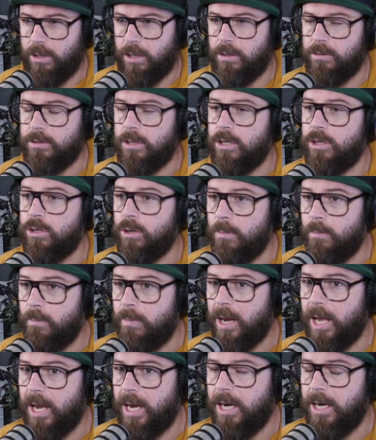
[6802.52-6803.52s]
there's a
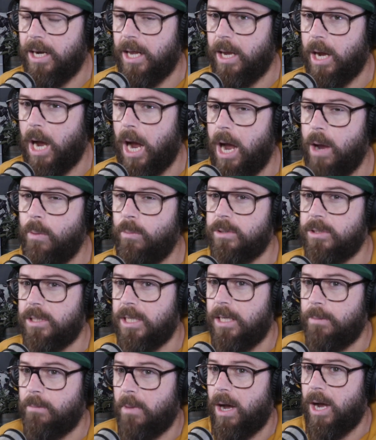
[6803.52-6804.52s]
Dunblane. I was
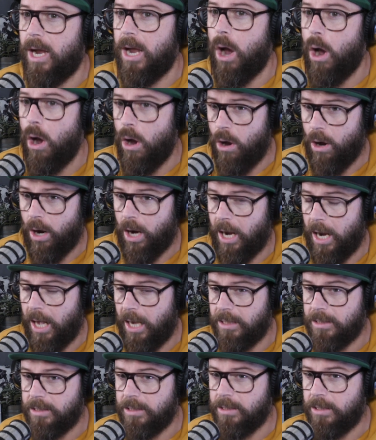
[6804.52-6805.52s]
in my art
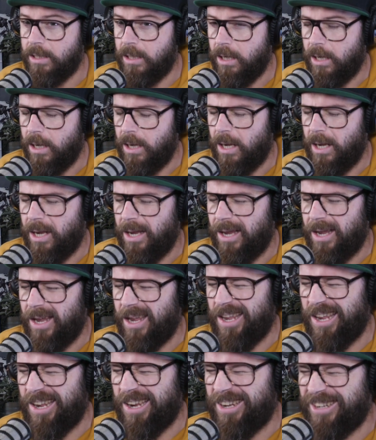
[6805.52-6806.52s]
class
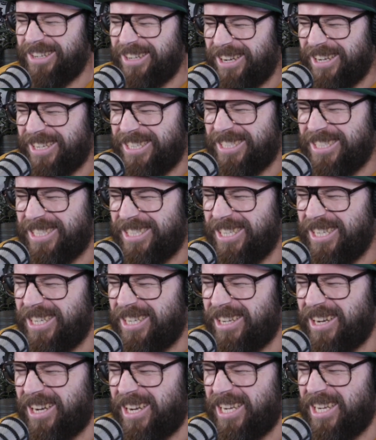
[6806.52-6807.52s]
in
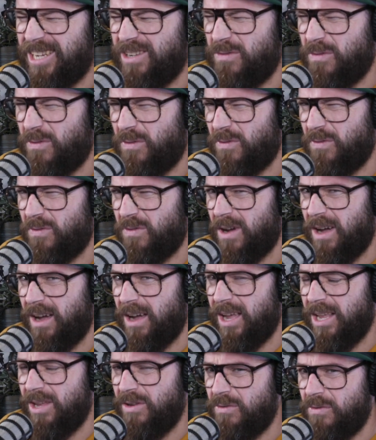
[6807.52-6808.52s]

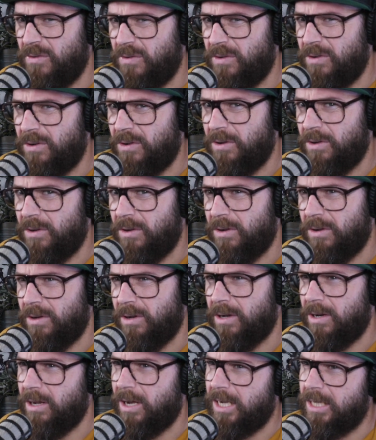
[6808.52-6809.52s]
1995,
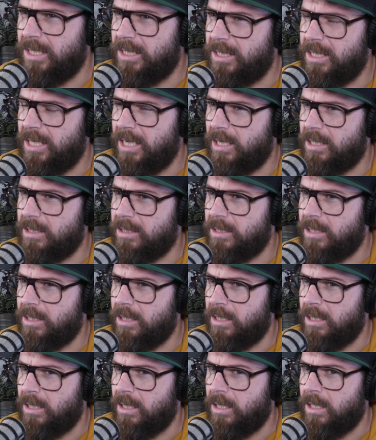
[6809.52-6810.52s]
96.
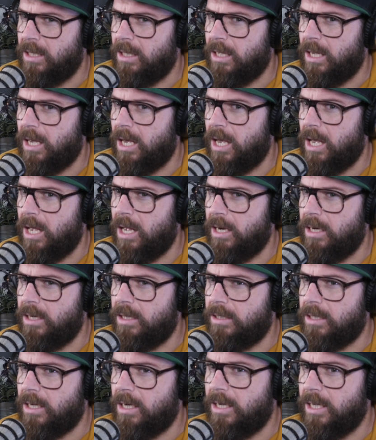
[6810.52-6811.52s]

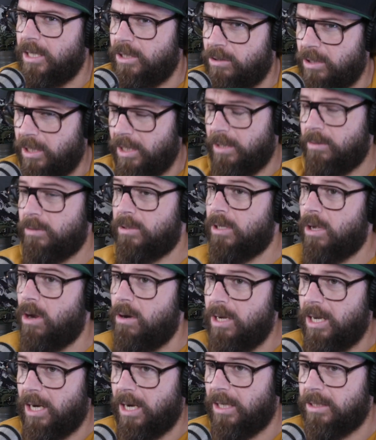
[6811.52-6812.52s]
And literally, it was the only
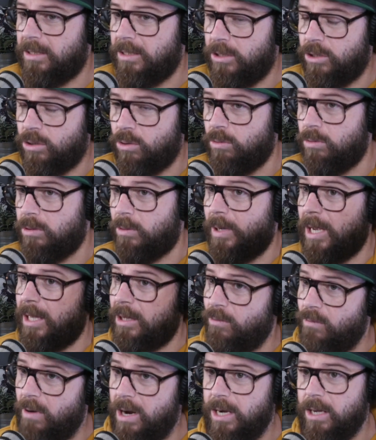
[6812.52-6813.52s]
class in school that we had the
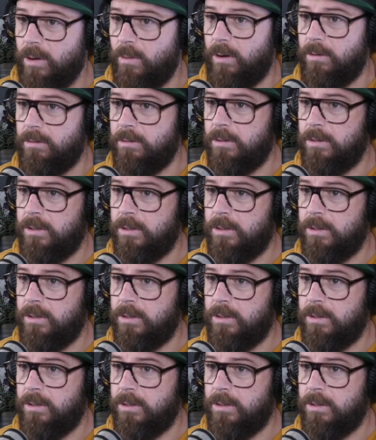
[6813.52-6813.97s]
radio on.